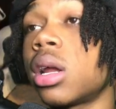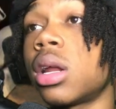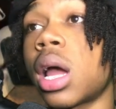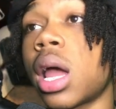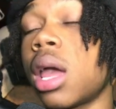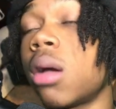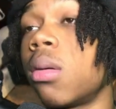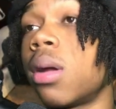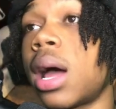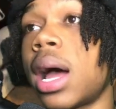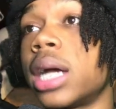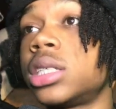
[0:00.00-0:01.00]
I ain't gonna
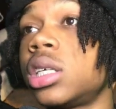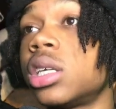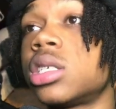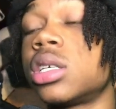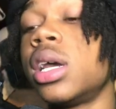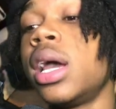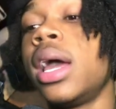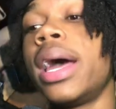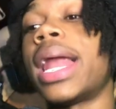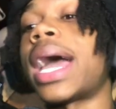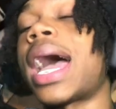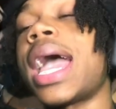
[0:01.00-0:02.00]
lie. She just
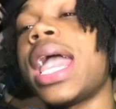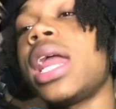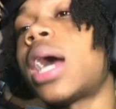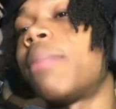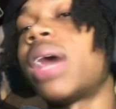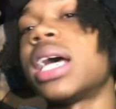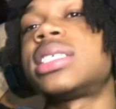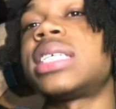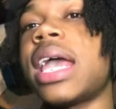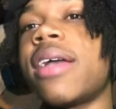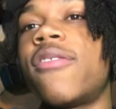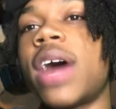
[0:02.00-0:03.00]
like I'm not
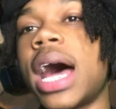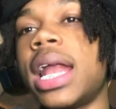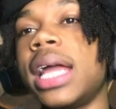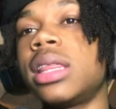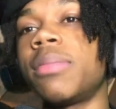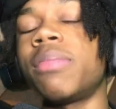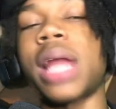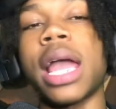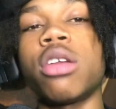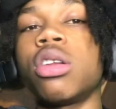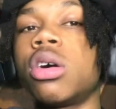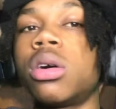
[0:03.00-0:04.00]
saying violate the like
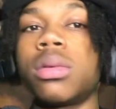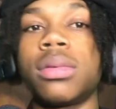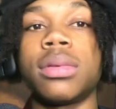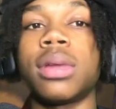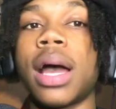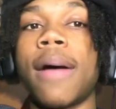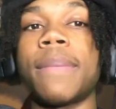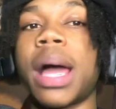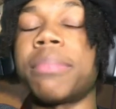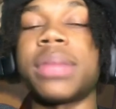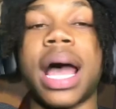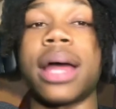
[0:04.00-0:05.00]
you know.
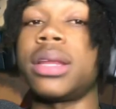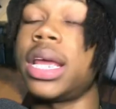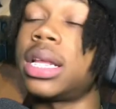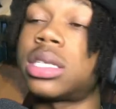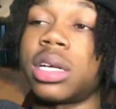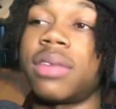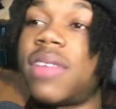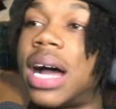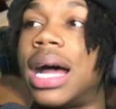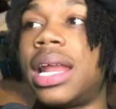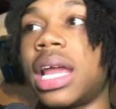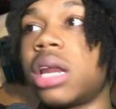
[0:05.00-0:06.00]
I'm not into
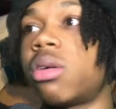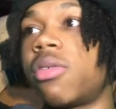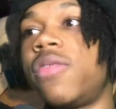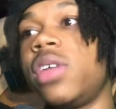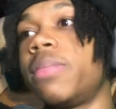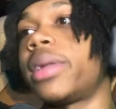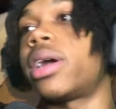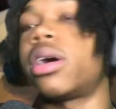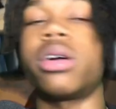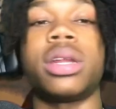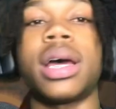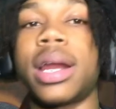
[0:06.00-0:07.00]
violating no
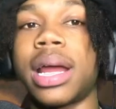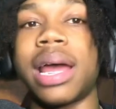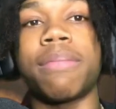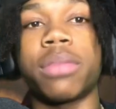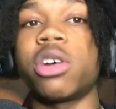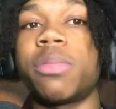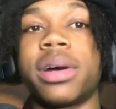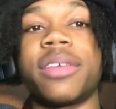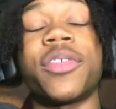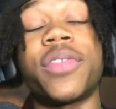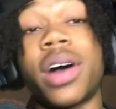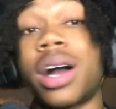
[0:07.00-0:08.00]
female, none of that, bro, but
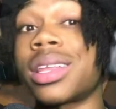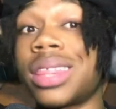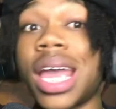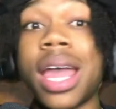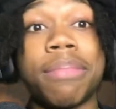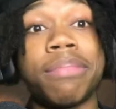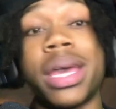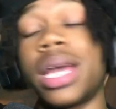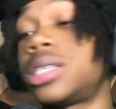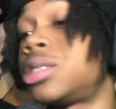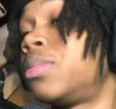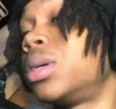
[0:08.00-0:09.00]
fuck that
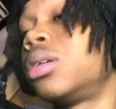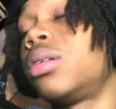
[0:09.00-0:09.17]
bitch, bro.